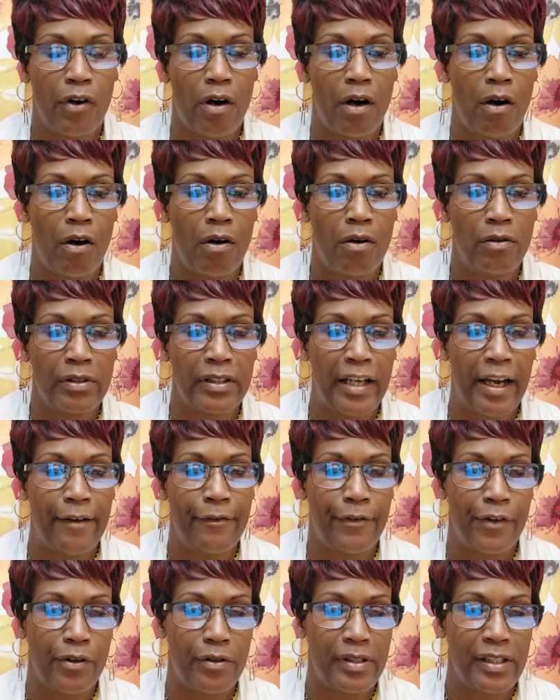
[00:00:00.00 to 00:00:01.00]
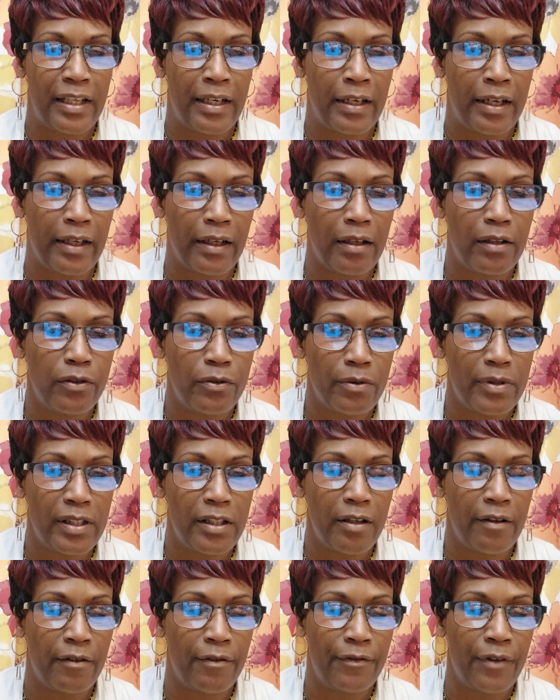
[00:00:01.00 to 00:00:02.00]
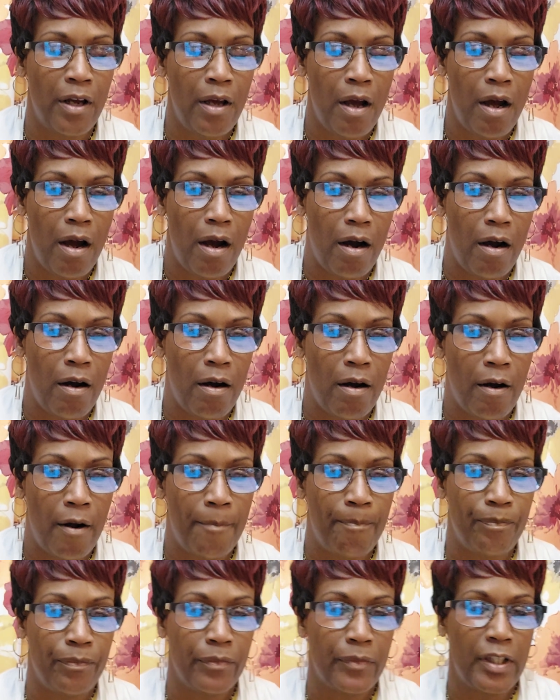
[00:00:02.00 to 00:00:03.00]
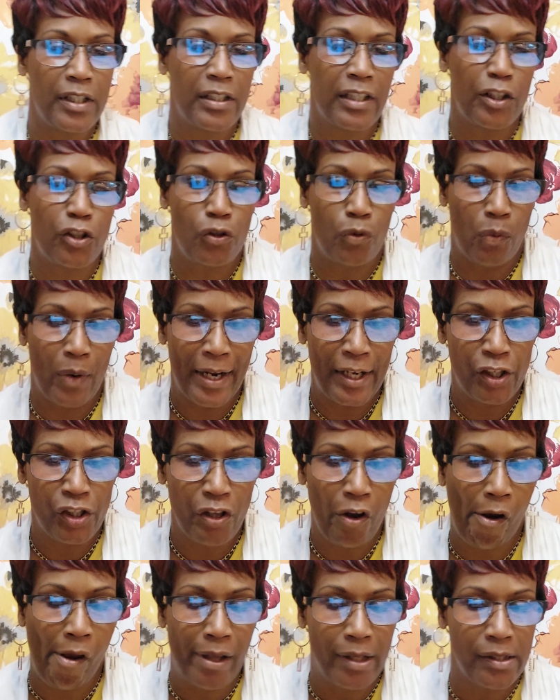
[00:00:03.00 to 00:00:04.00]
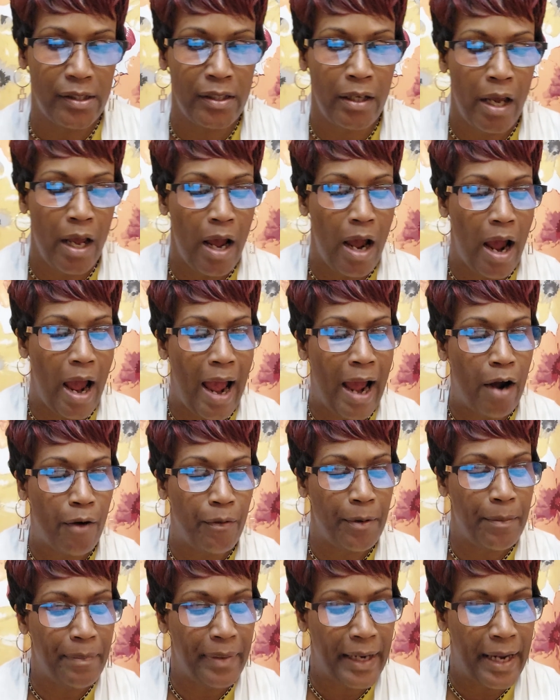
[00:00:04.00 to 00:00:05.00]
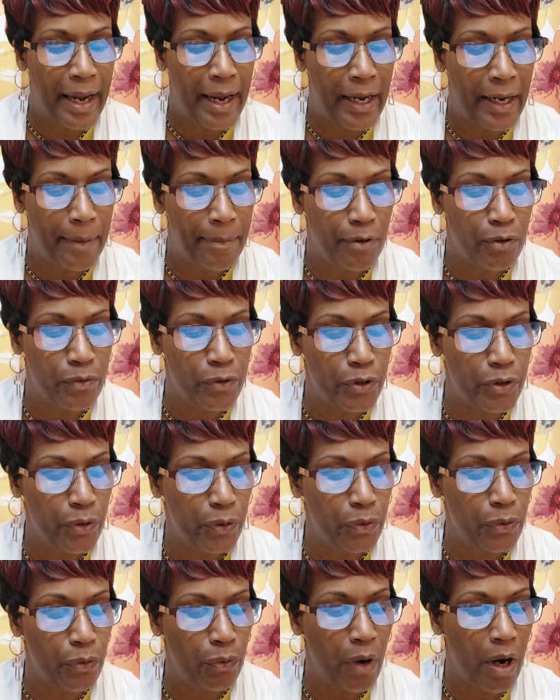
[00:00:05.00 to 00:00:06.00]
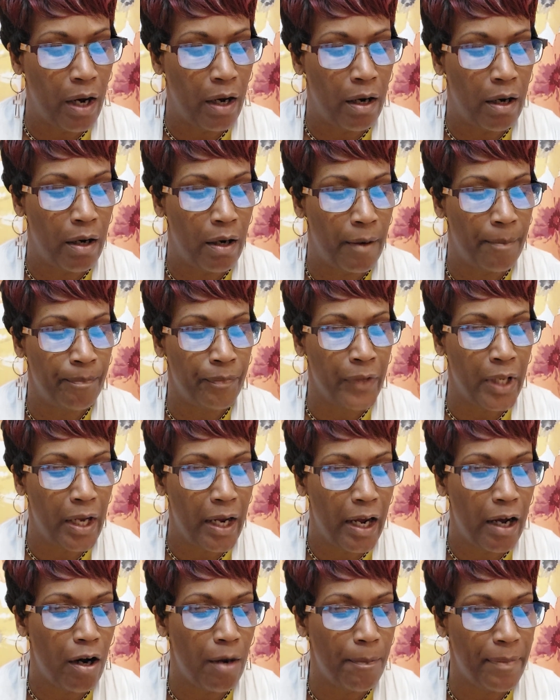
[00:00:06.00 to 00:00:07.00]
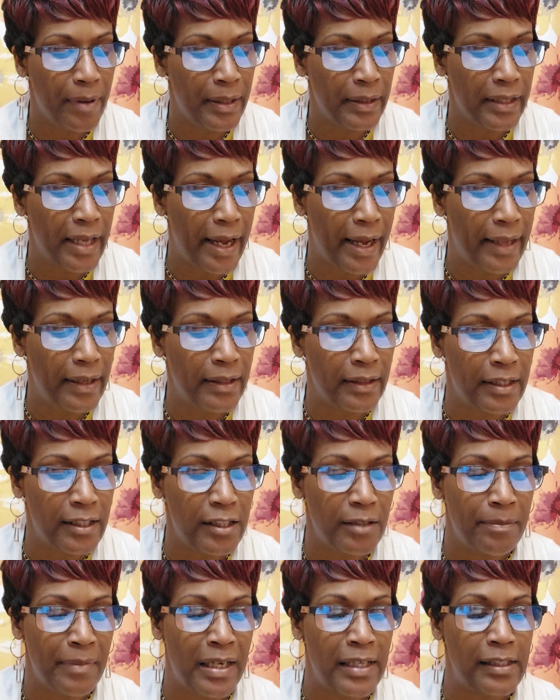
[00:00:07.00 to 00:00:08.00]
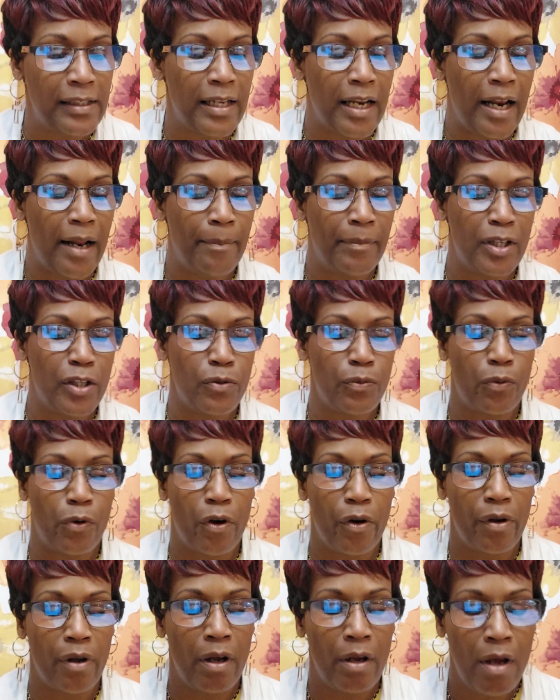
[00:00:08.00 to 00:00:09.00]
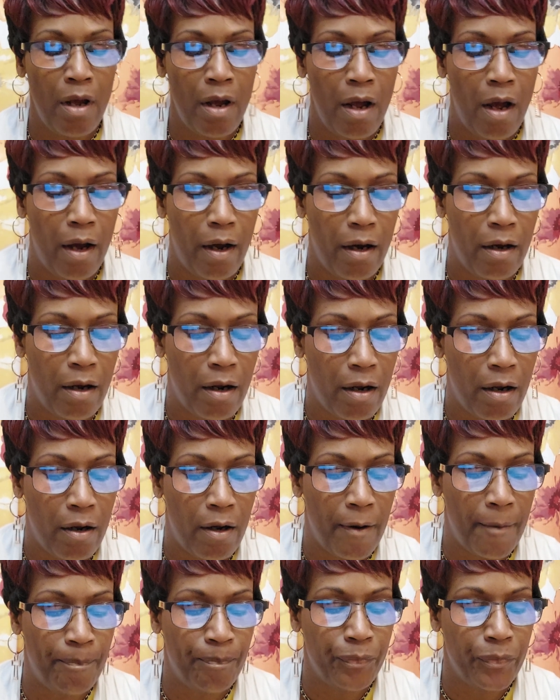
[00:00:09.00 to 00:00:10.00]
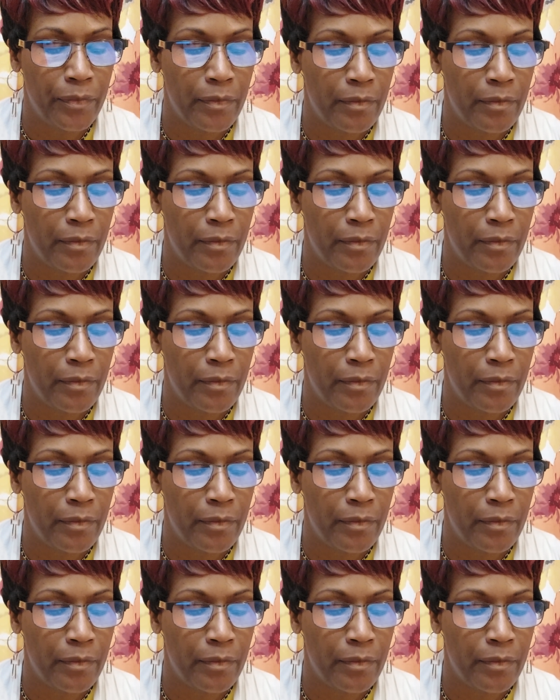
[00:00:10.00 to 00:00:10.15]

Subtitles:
all diverse and inclusive situations. I would be able to help in that. And this means that I must work um,